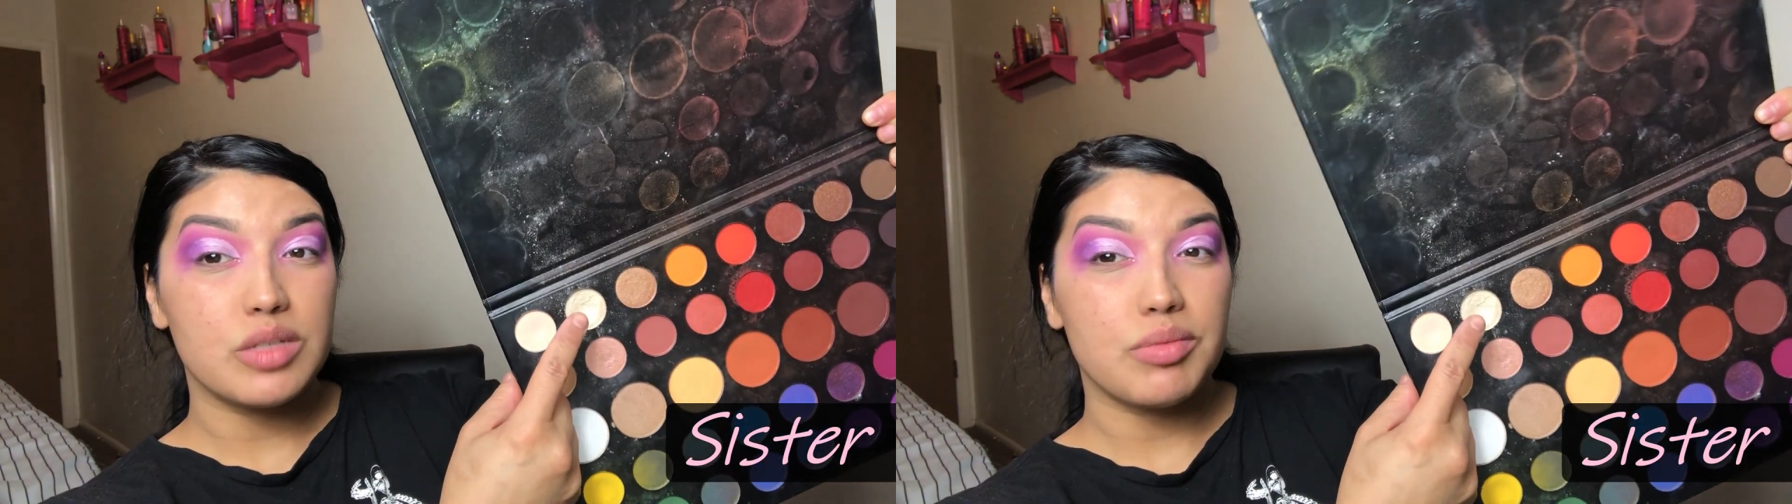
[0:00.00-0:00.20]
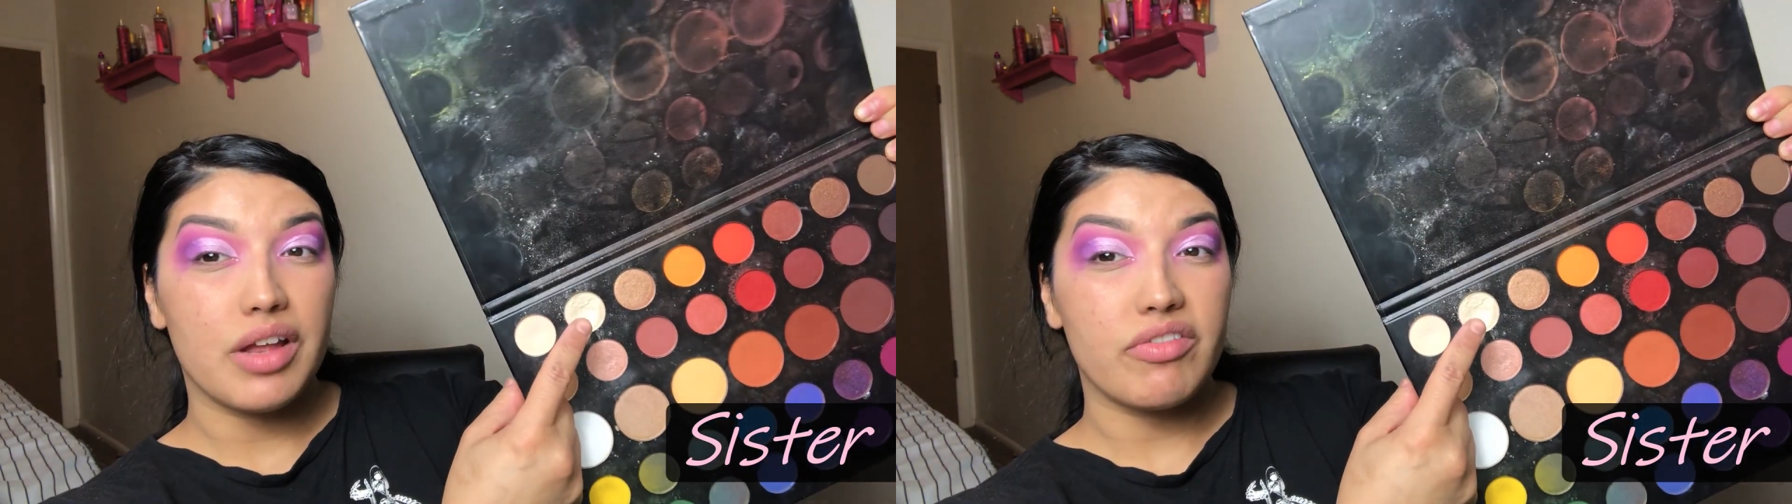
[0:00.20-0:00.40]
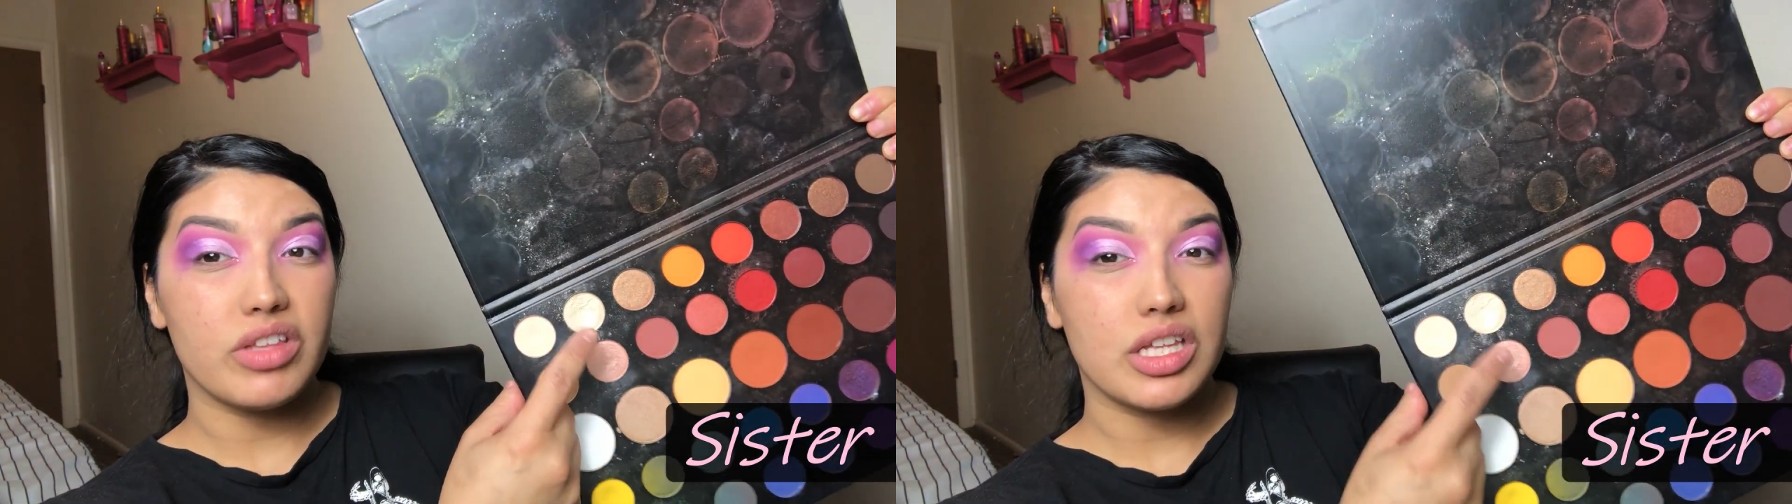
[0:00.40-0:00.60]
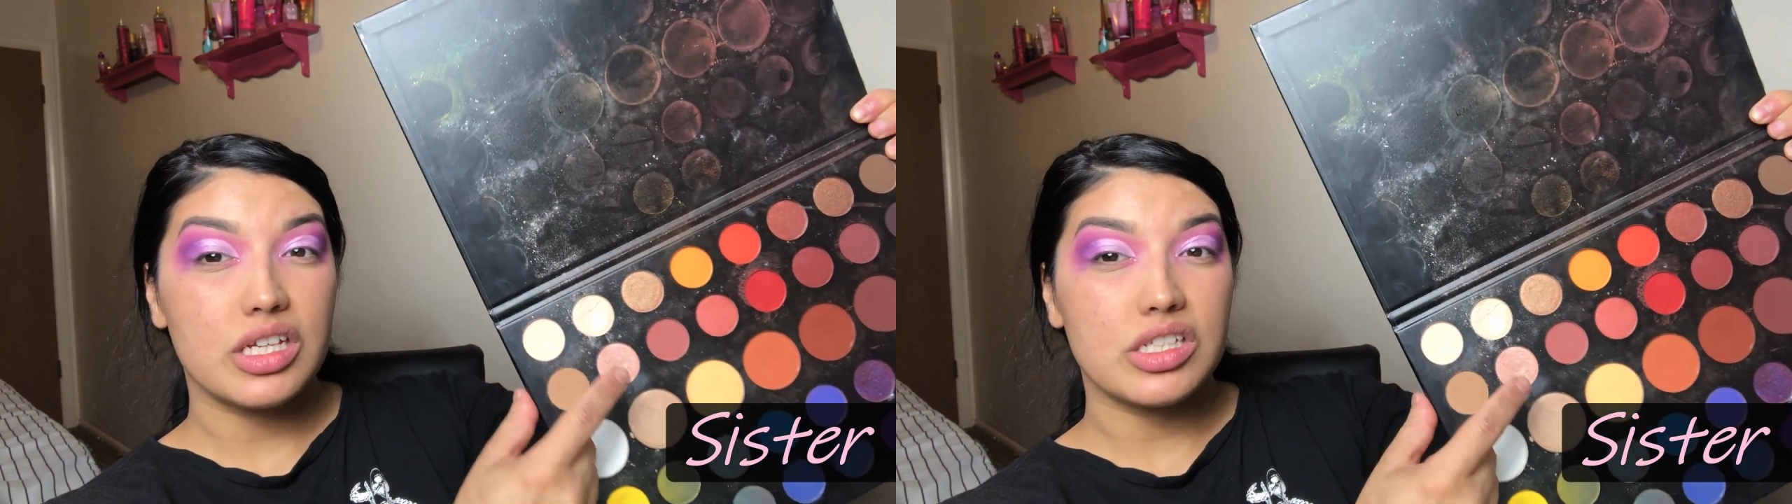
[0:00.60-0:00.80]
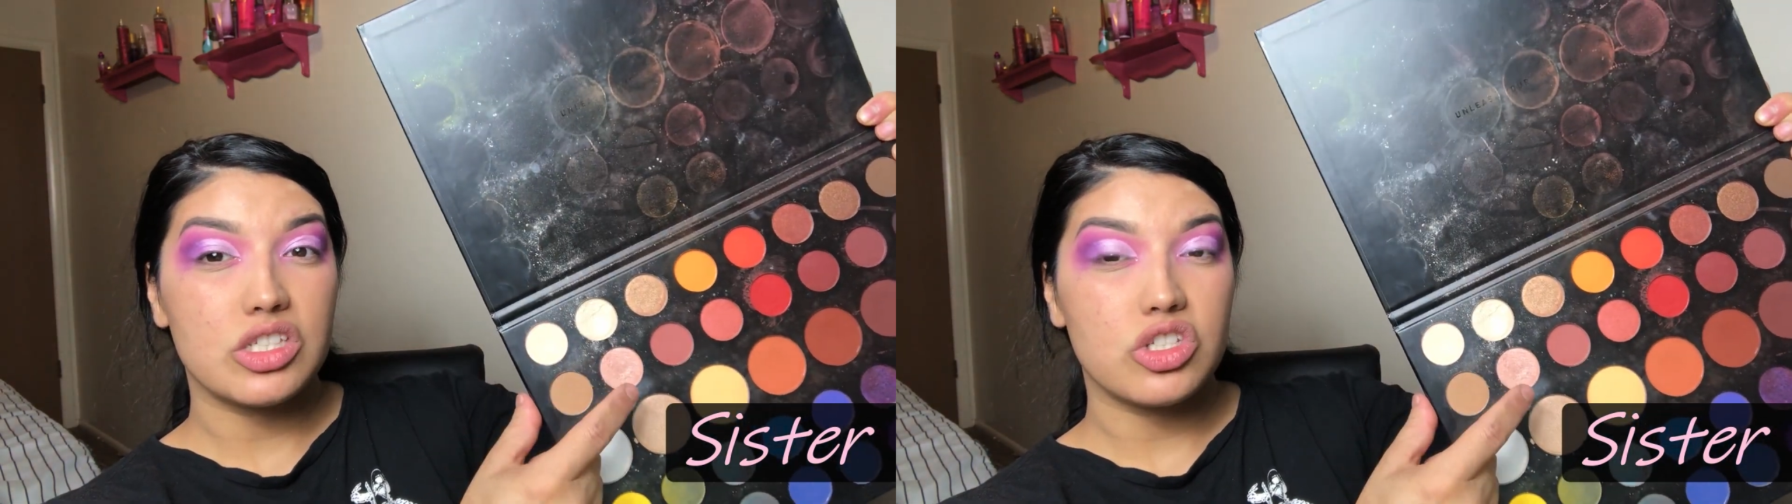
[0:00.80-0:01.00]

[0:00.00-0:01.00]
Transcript: but I feel like it's